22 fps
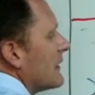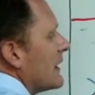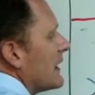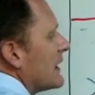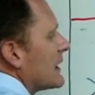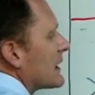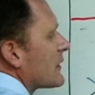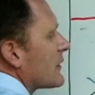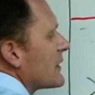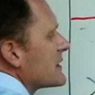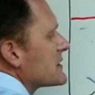it
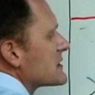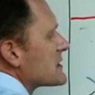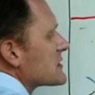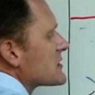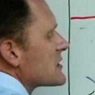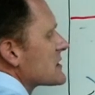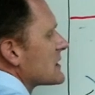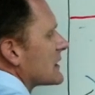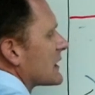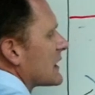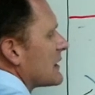increases
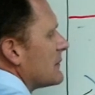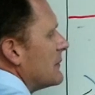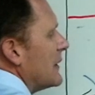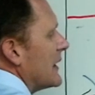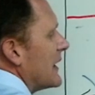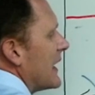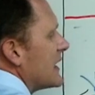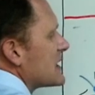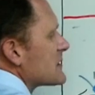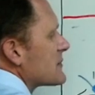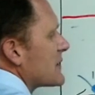just a little
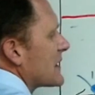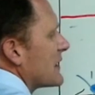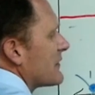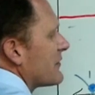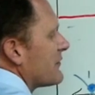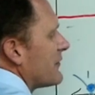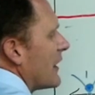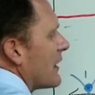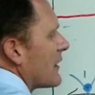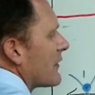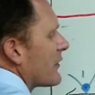bit. And as we get
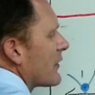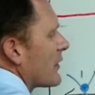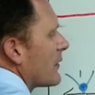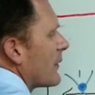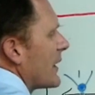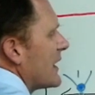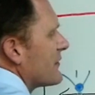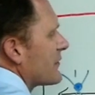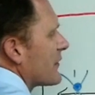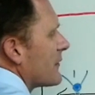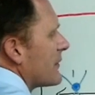farther
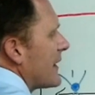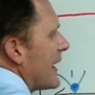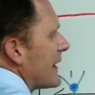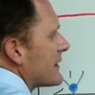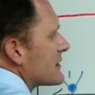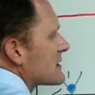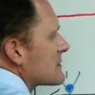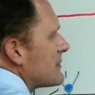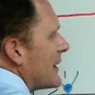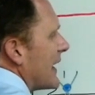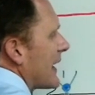away from
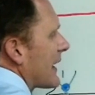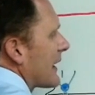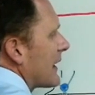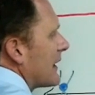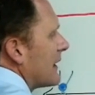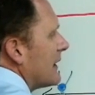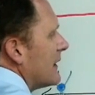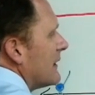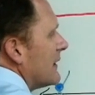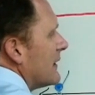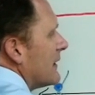that
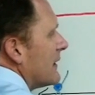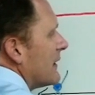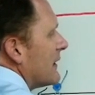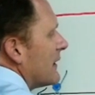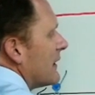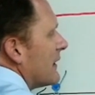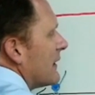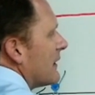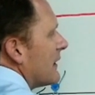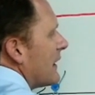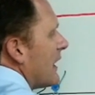
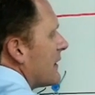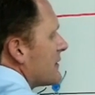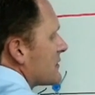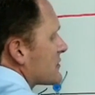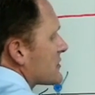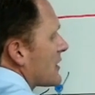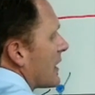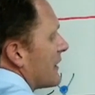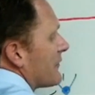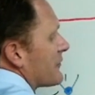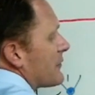
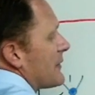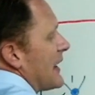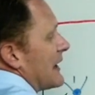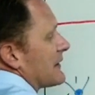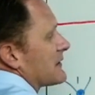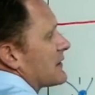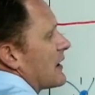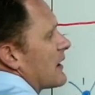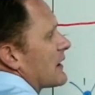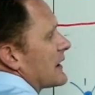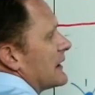from
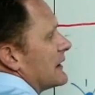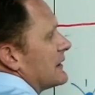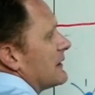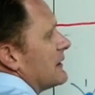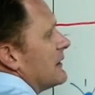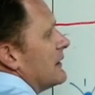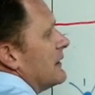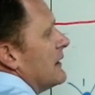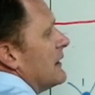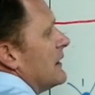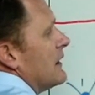that target,
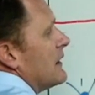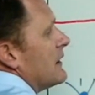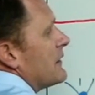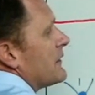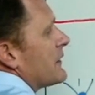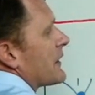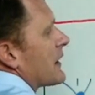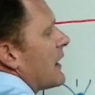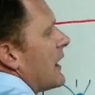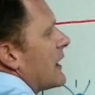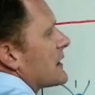
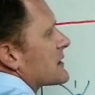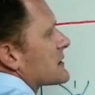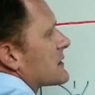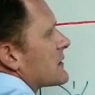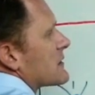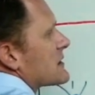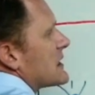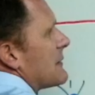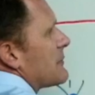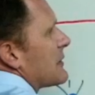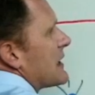the cost
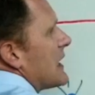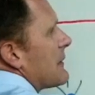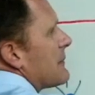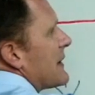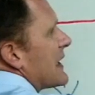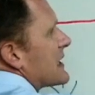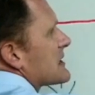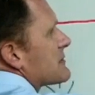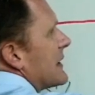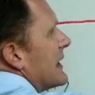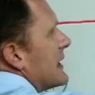goes up and up
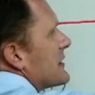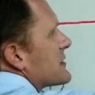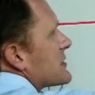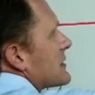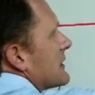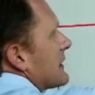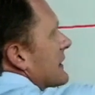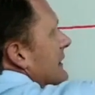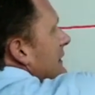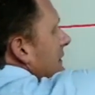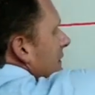
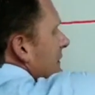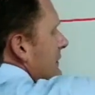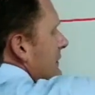exponentially.